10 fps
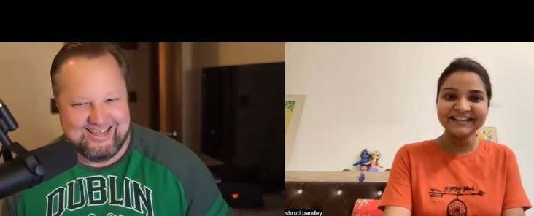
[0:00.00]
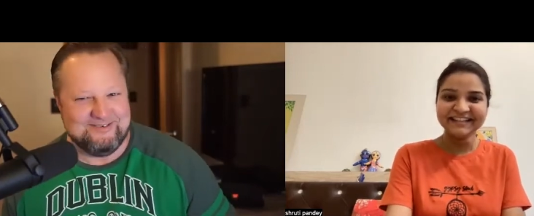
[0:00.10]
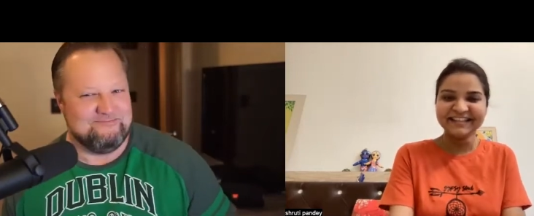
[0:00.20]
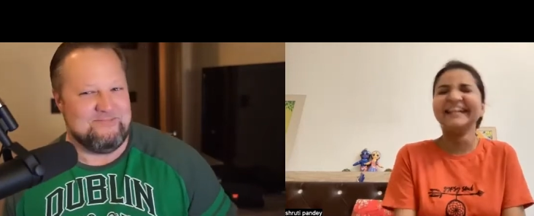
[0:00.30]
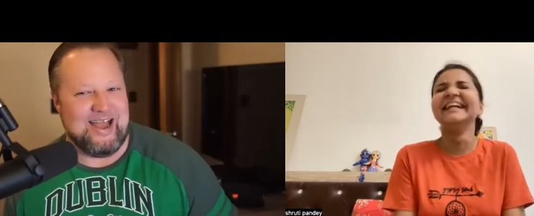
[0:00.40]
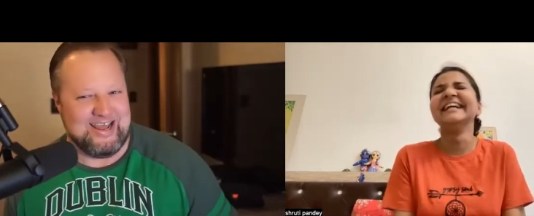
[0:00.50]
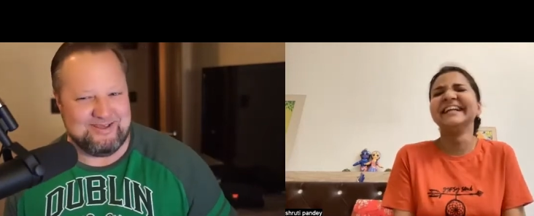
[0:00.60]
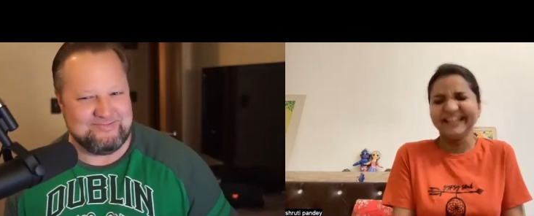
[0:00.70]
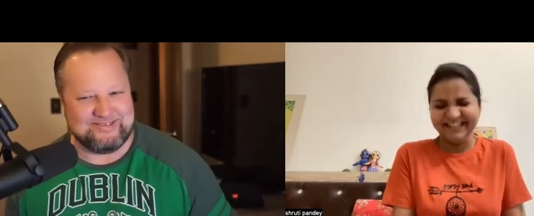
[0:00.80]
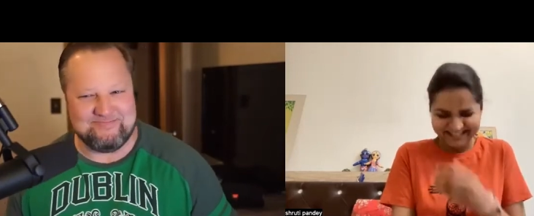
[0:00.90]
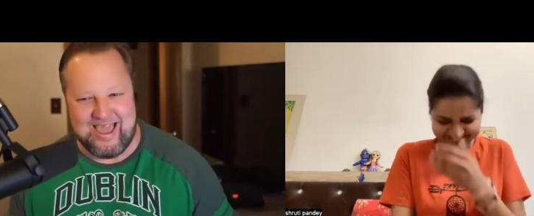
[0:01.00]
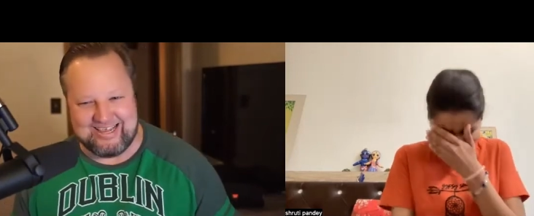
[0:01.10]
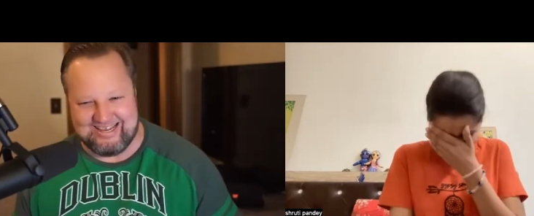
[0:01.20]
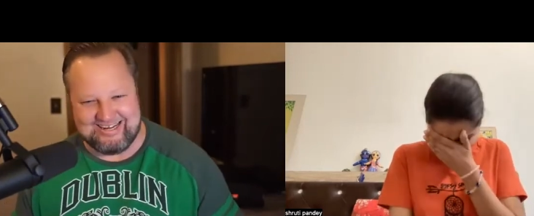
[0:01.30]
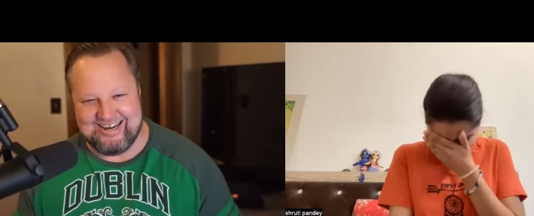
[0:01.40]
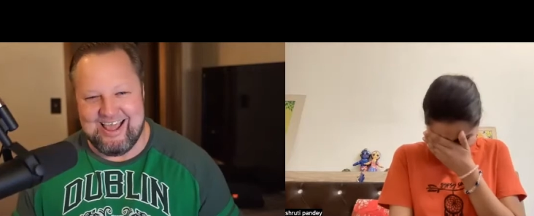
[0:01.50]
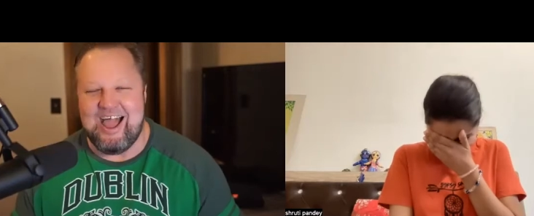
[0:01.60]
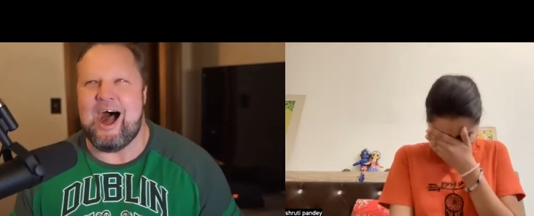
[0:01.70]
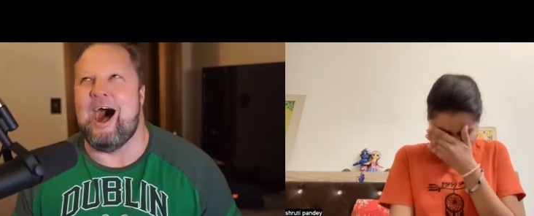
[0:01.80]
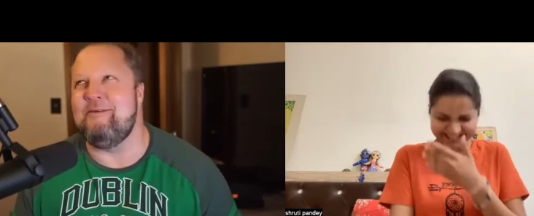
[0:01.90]
Speaker 1: my name's Megan.
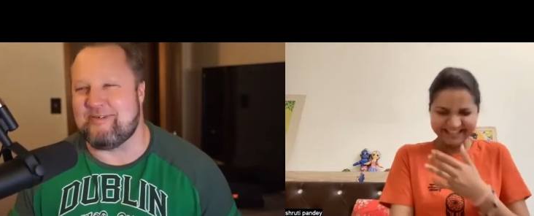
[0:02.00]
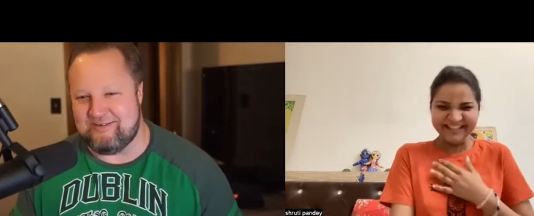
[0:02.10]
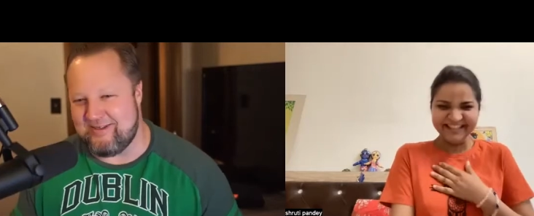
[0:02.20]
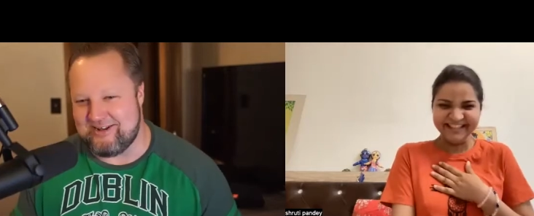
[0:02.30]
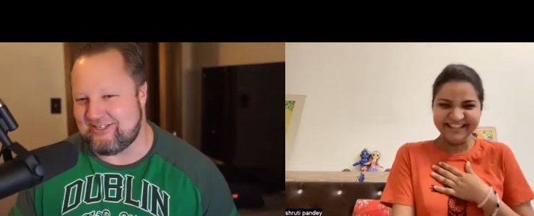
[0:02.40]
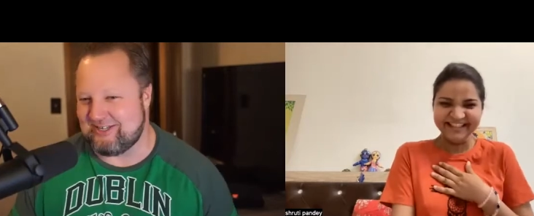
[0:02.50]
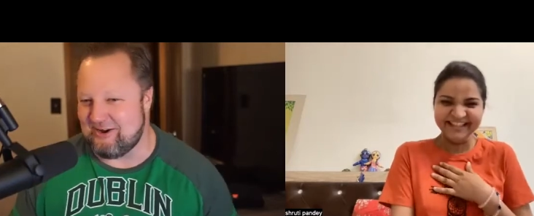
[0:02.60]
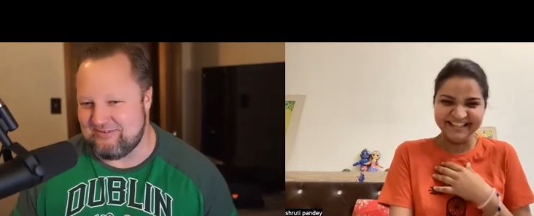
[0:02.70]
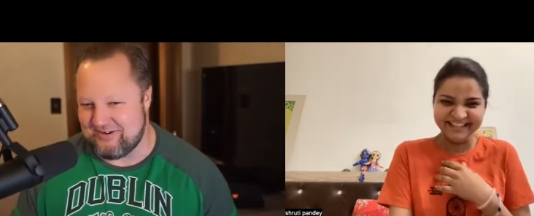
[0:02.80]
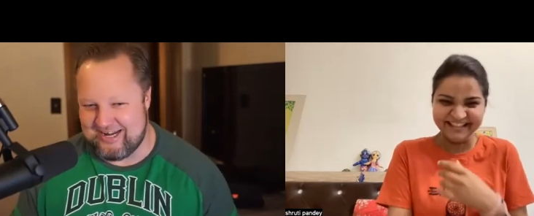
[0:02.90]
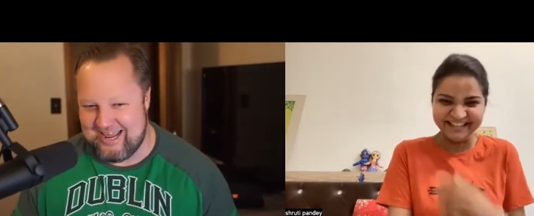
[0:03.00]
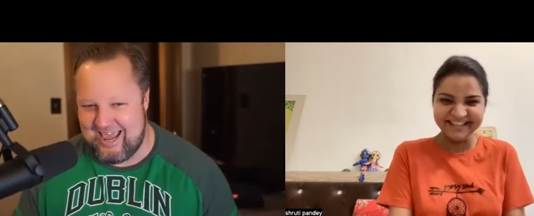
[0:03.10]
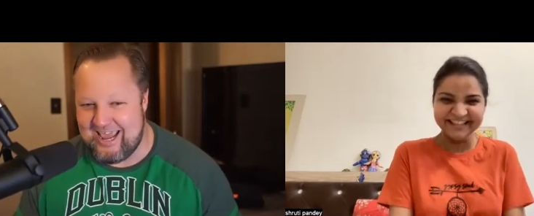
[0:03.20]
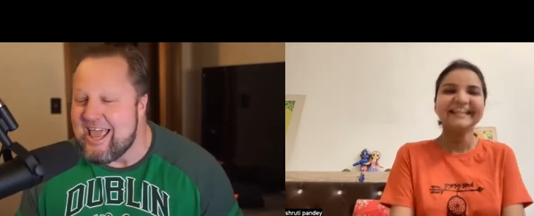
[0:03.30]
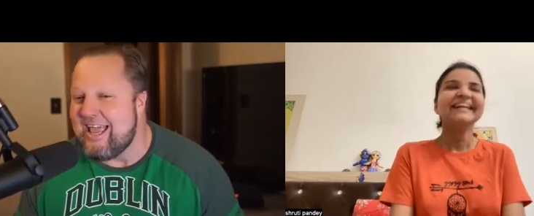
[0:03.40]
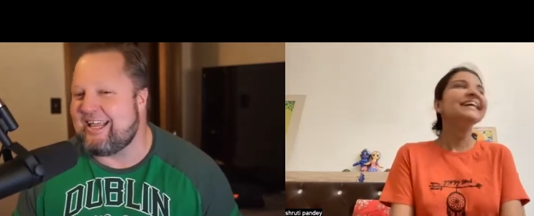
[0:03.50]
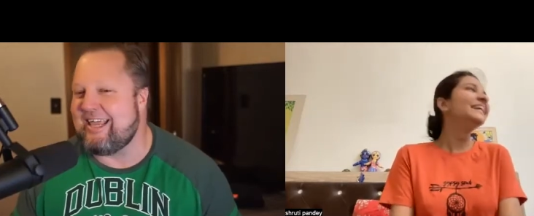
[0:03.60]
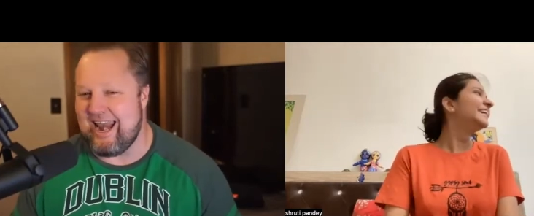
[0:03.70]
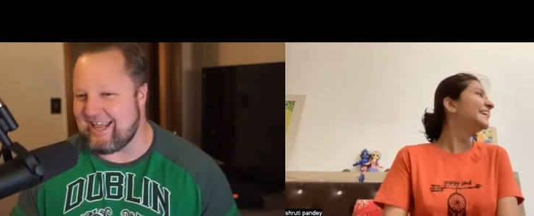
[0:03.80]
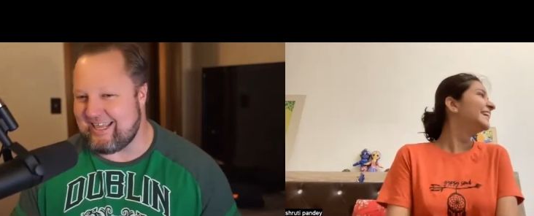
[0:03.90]
I'm going to be your server today.
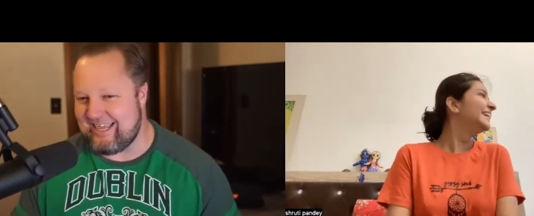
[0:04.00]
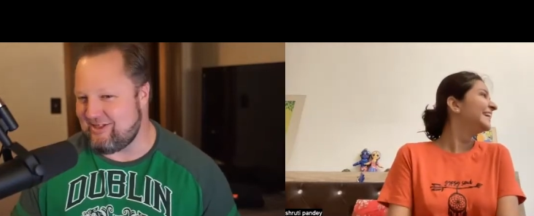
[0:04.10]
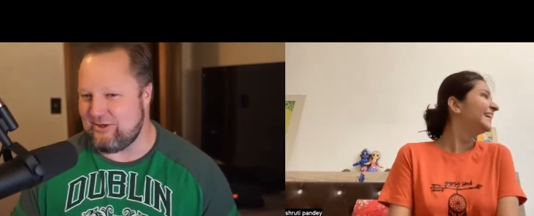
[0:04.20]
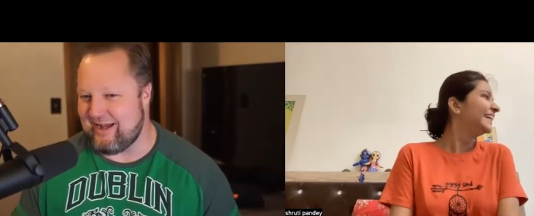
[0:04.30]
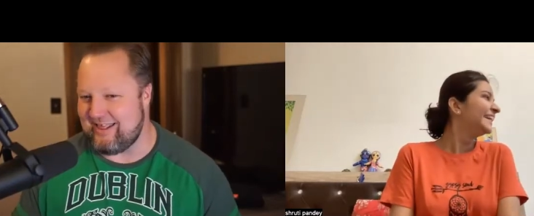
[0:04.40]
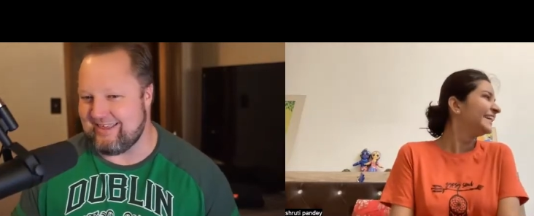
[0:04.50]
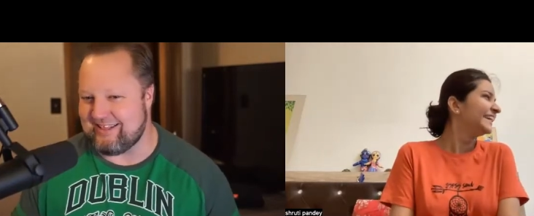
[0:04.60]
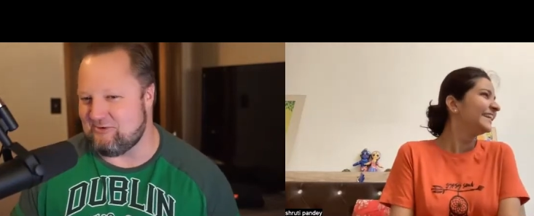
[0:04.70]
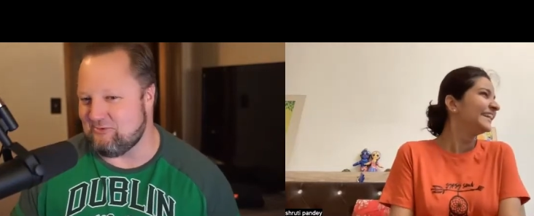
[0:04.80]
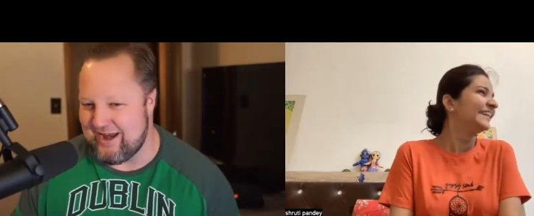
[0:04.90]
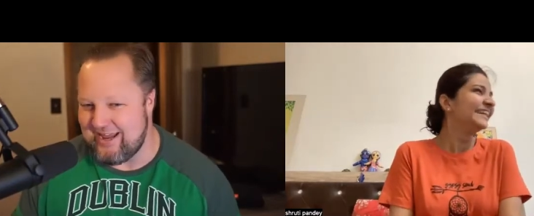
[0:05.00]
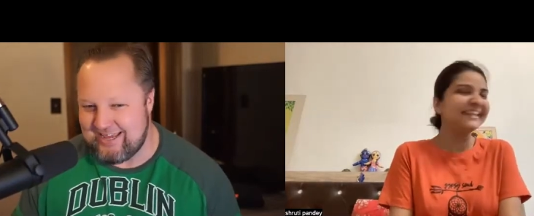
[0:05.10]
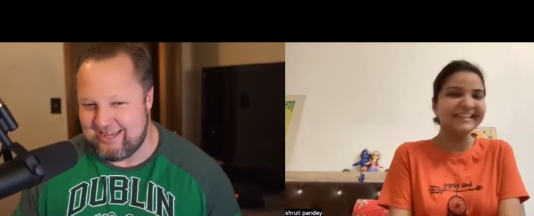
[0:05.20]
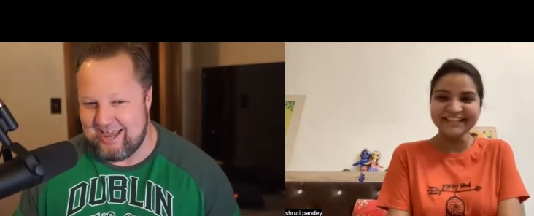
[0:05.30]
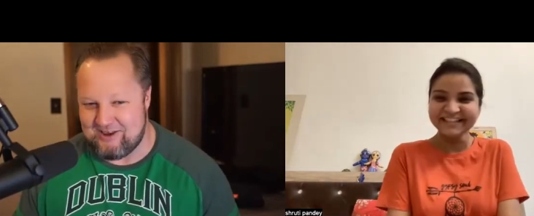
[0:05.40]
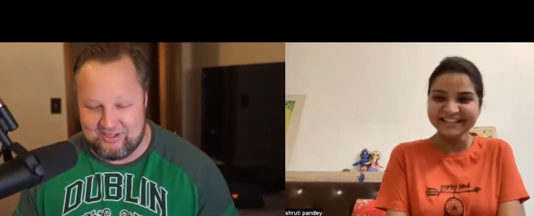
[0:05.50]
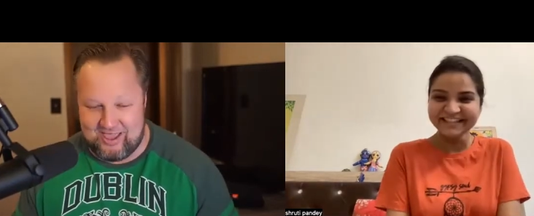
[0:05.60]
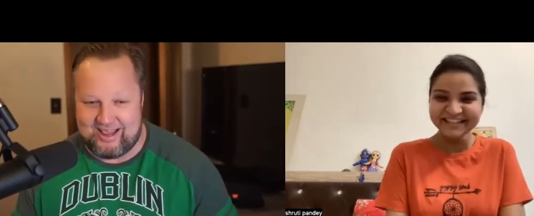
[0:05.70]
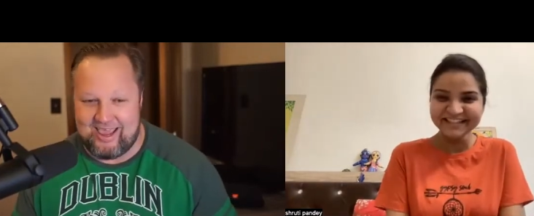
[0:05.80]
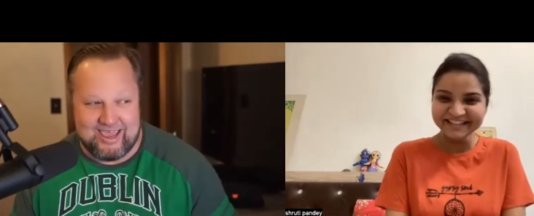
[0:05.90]
Can I get you anything to drink? And you're
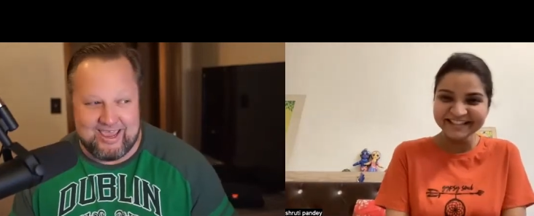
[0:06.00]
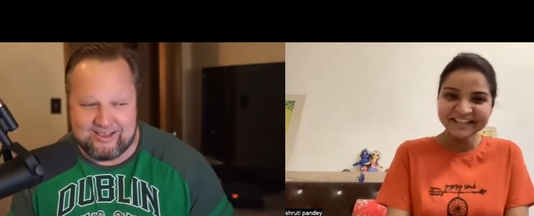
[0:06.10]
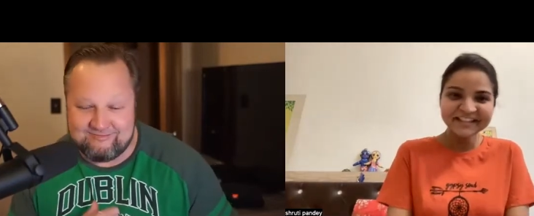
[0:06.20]
like, Hey,